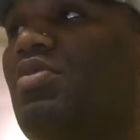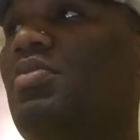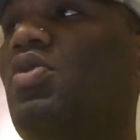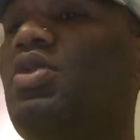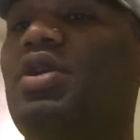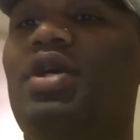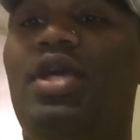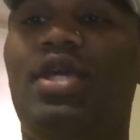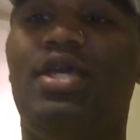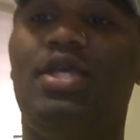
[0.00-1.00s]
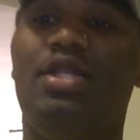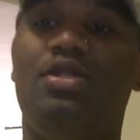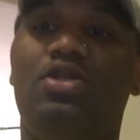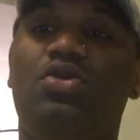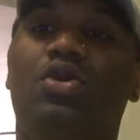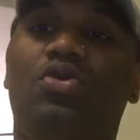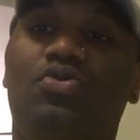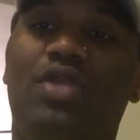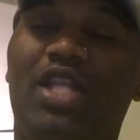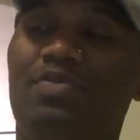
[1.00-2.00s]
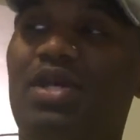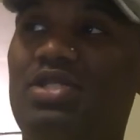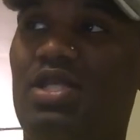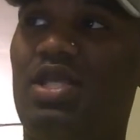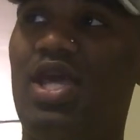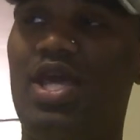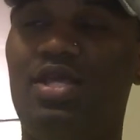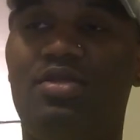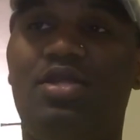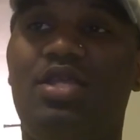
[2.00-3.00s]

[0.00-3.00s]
and Ramona, and you know, that's basically that.